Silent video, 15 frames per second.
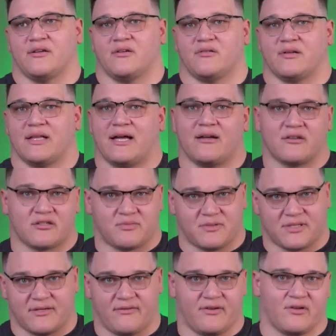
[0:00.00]
cloud
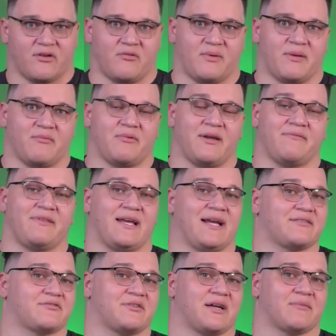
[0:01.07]
specific, or maybe we have to
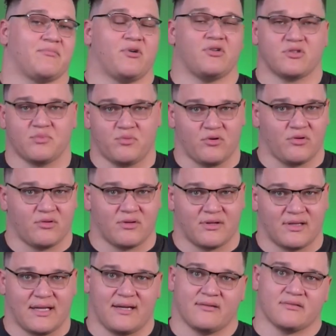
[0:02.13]
abstract multiple
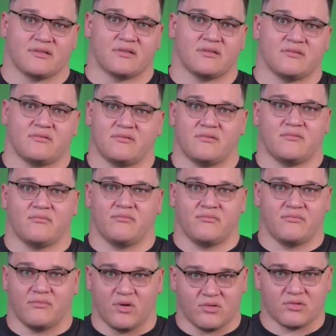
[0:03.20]
clouds.
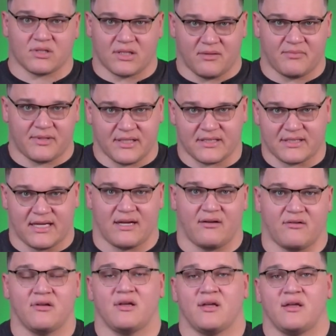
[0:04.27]
Most companies
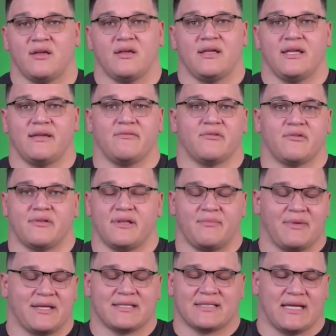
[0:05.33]
now, even though they
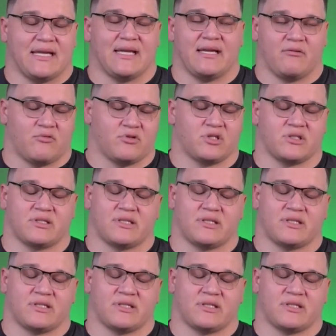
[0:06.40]
may say, we're just